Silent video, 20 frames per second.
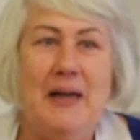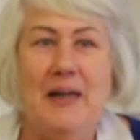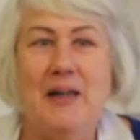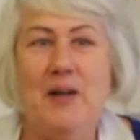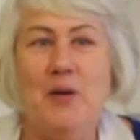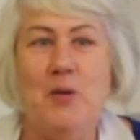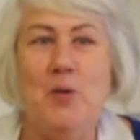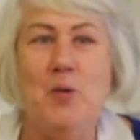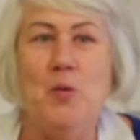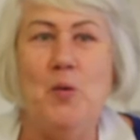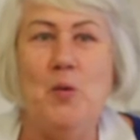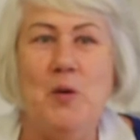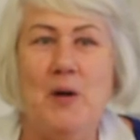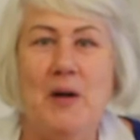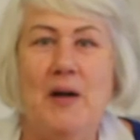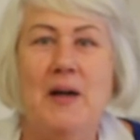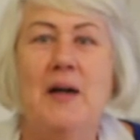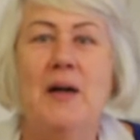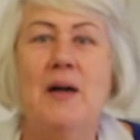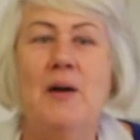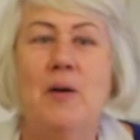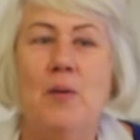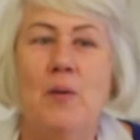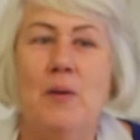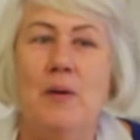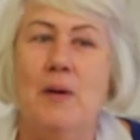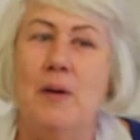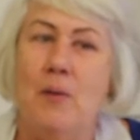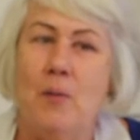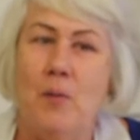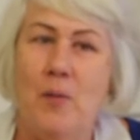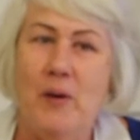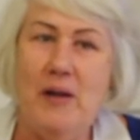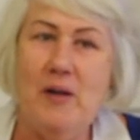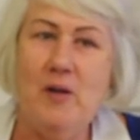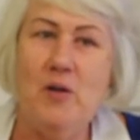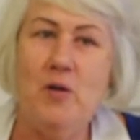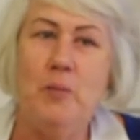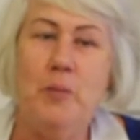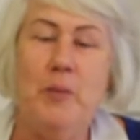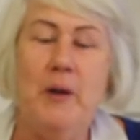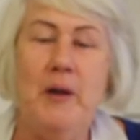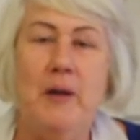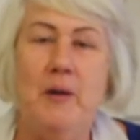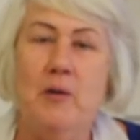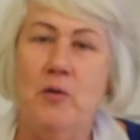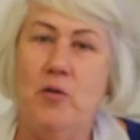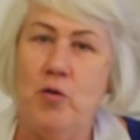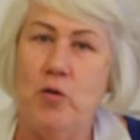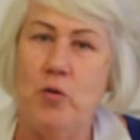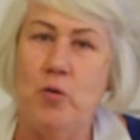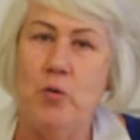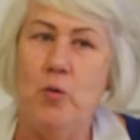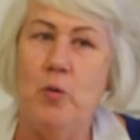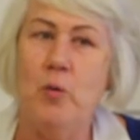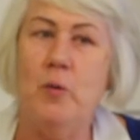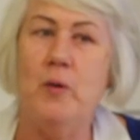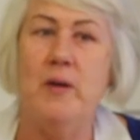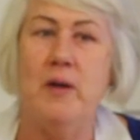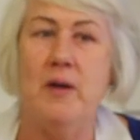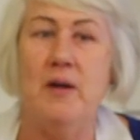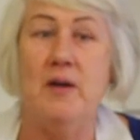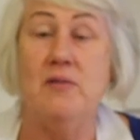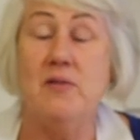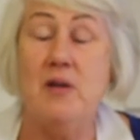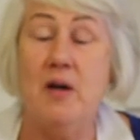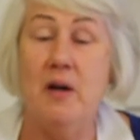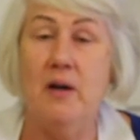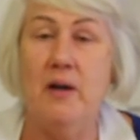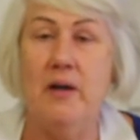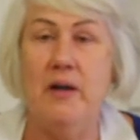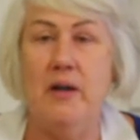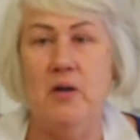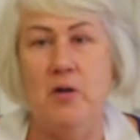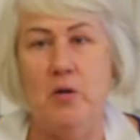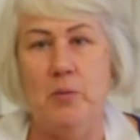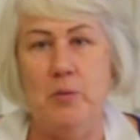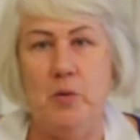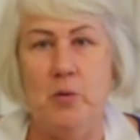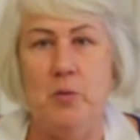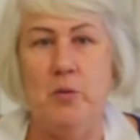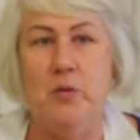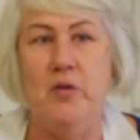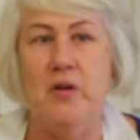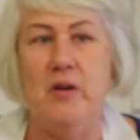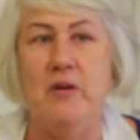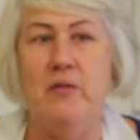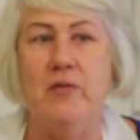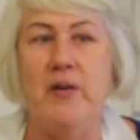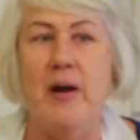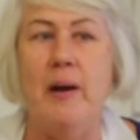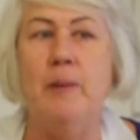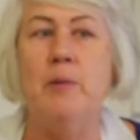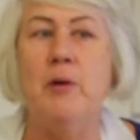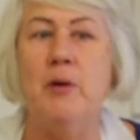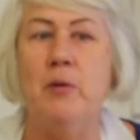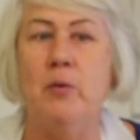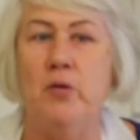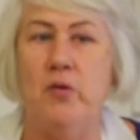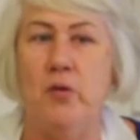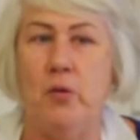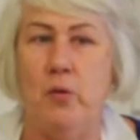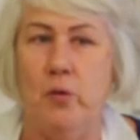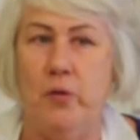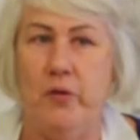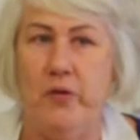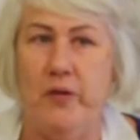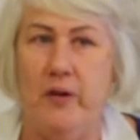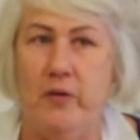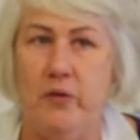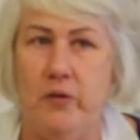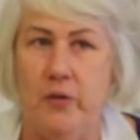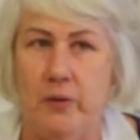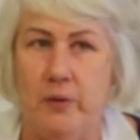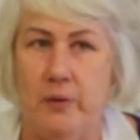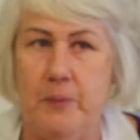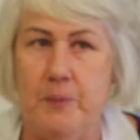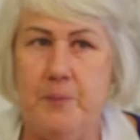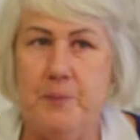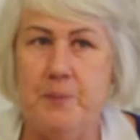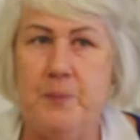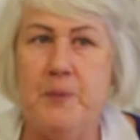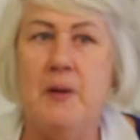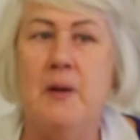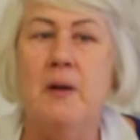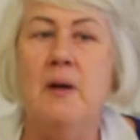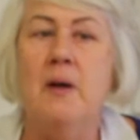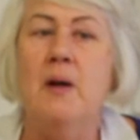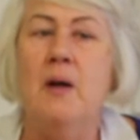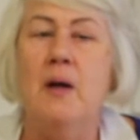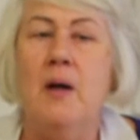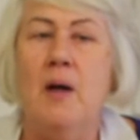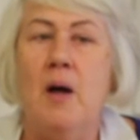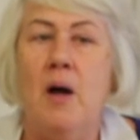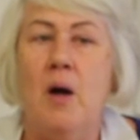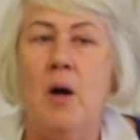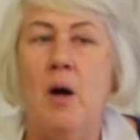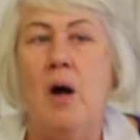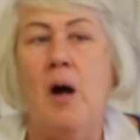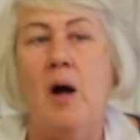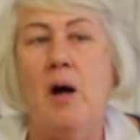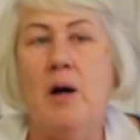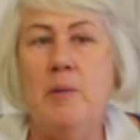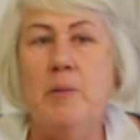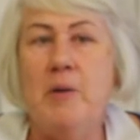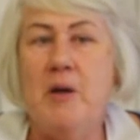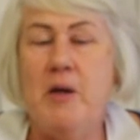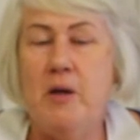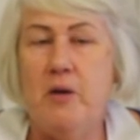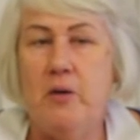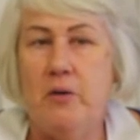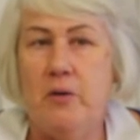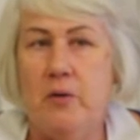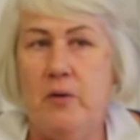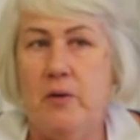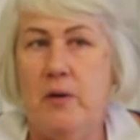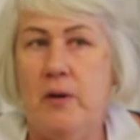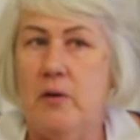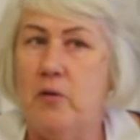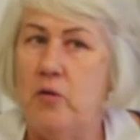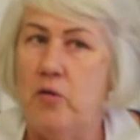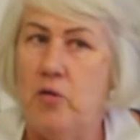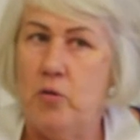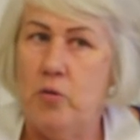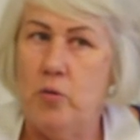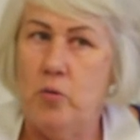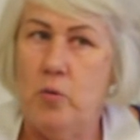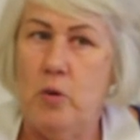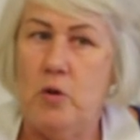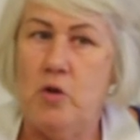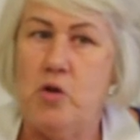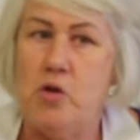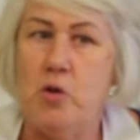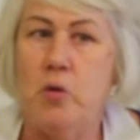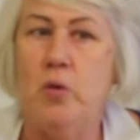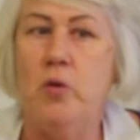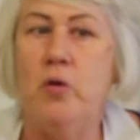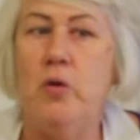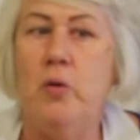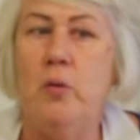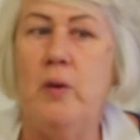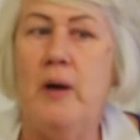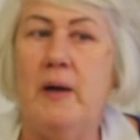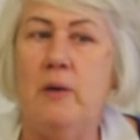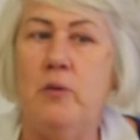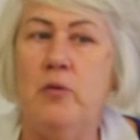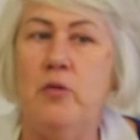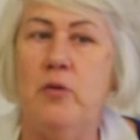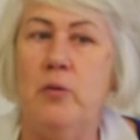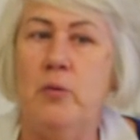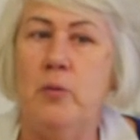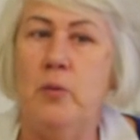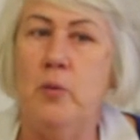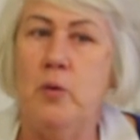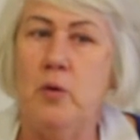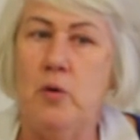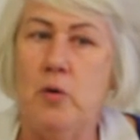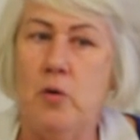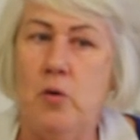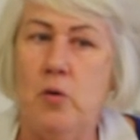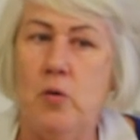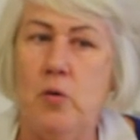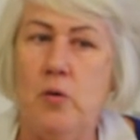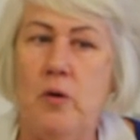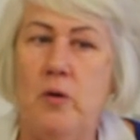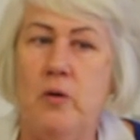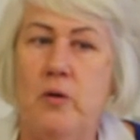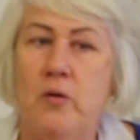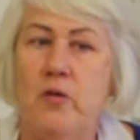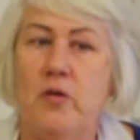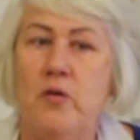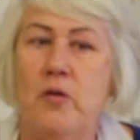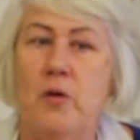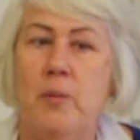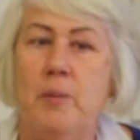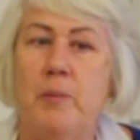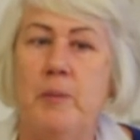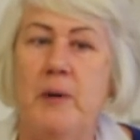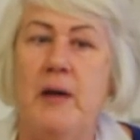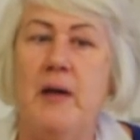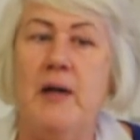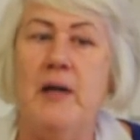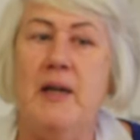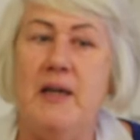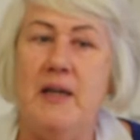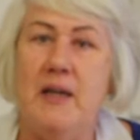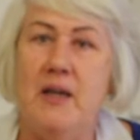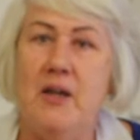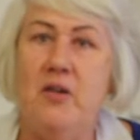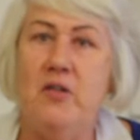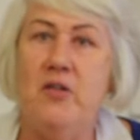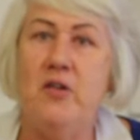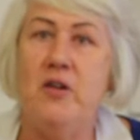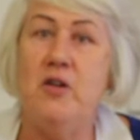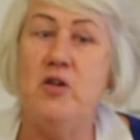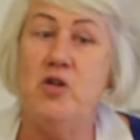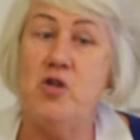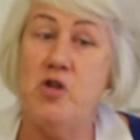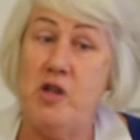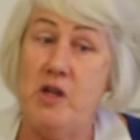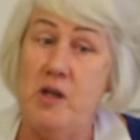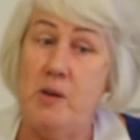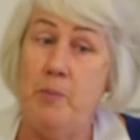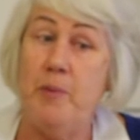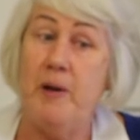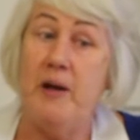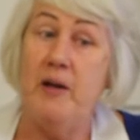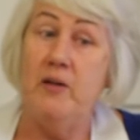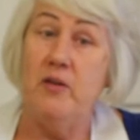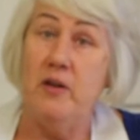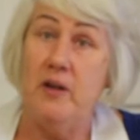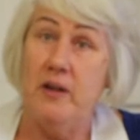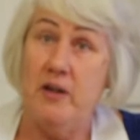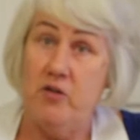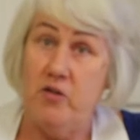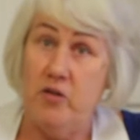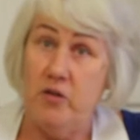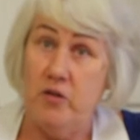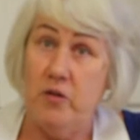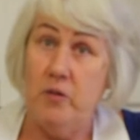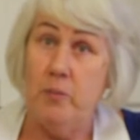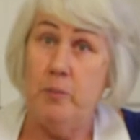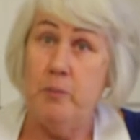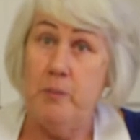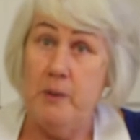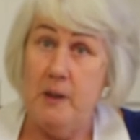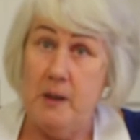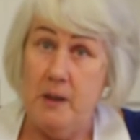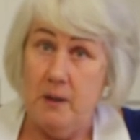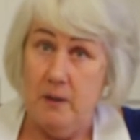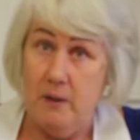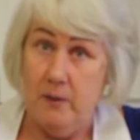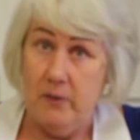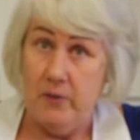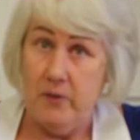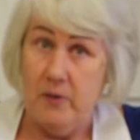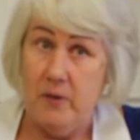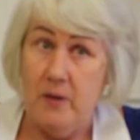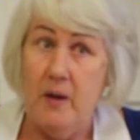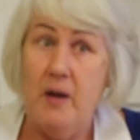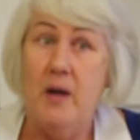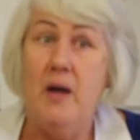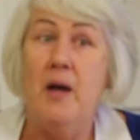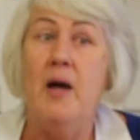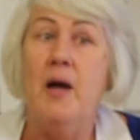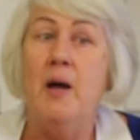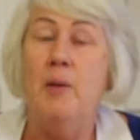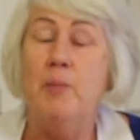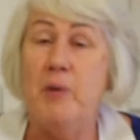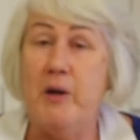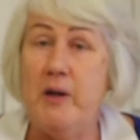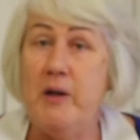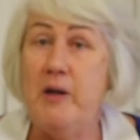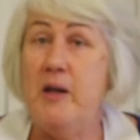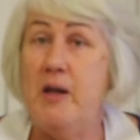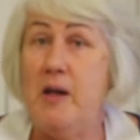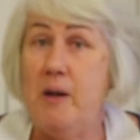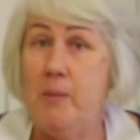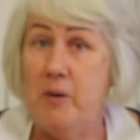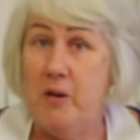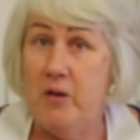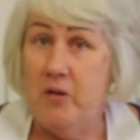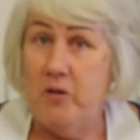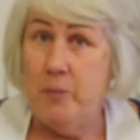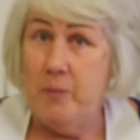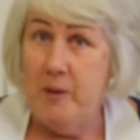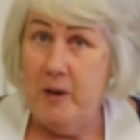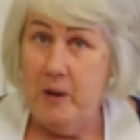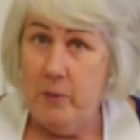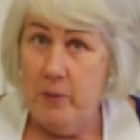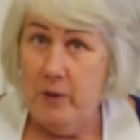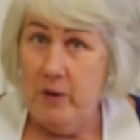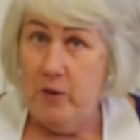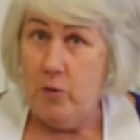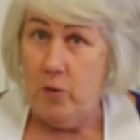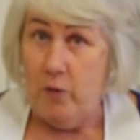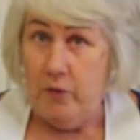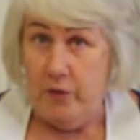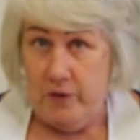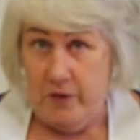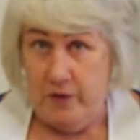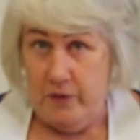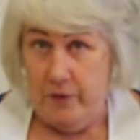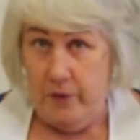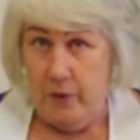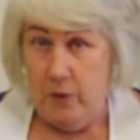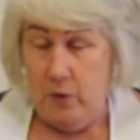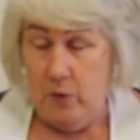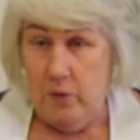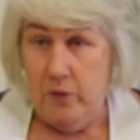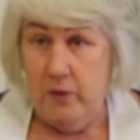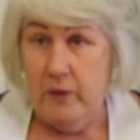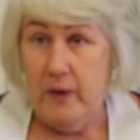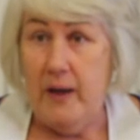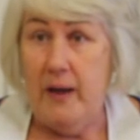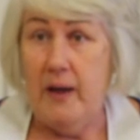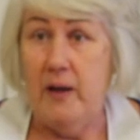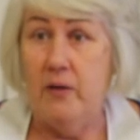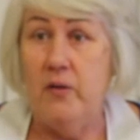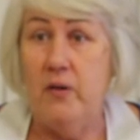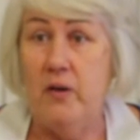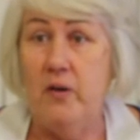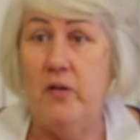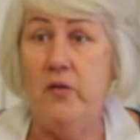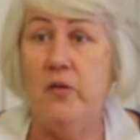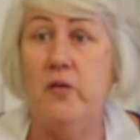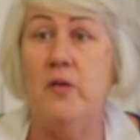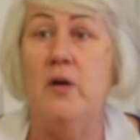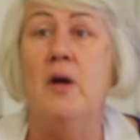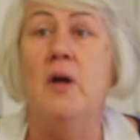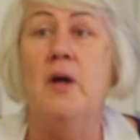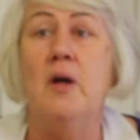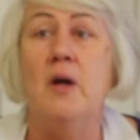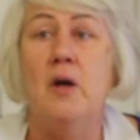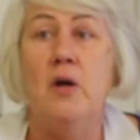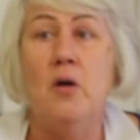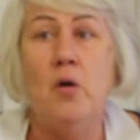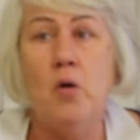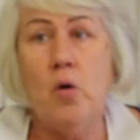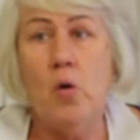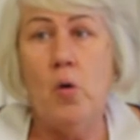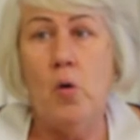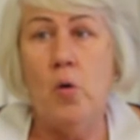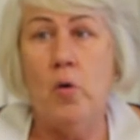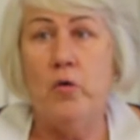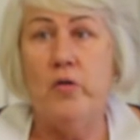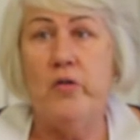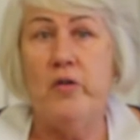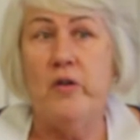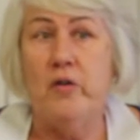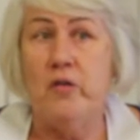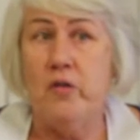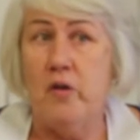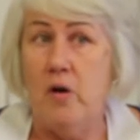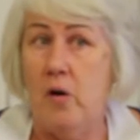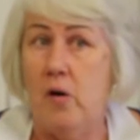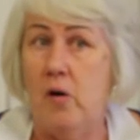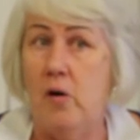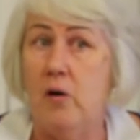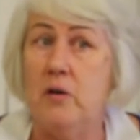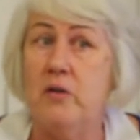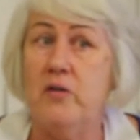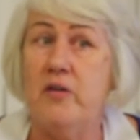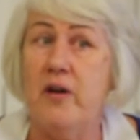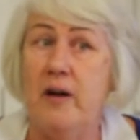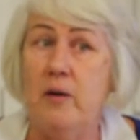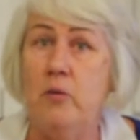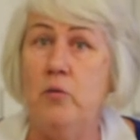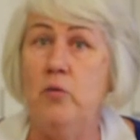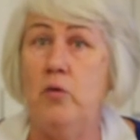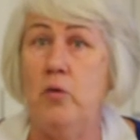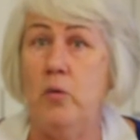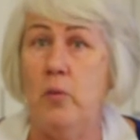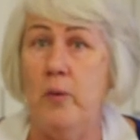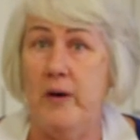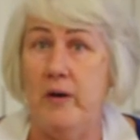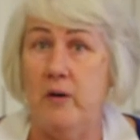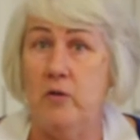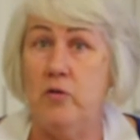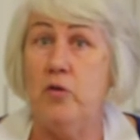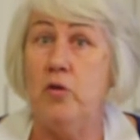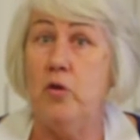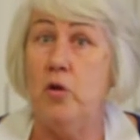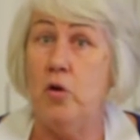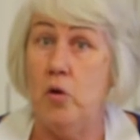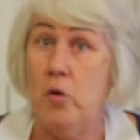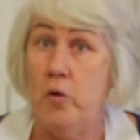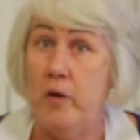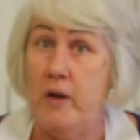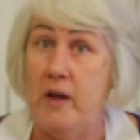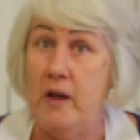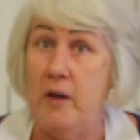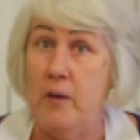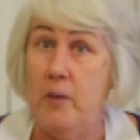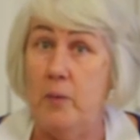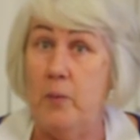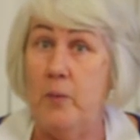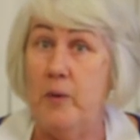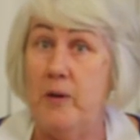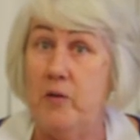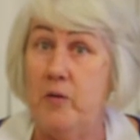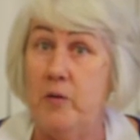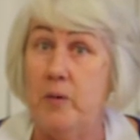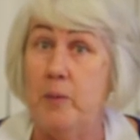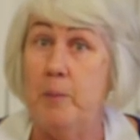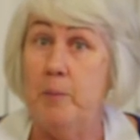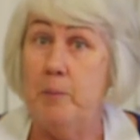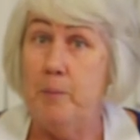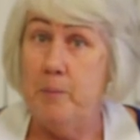Hello, welcome to the Athy Community Family Resource Centre. I'm here to show you how to cook some easy, cheap and delicious meals. My name is Mary Grufferty-Flood and this course is called Down to Earth Cooking with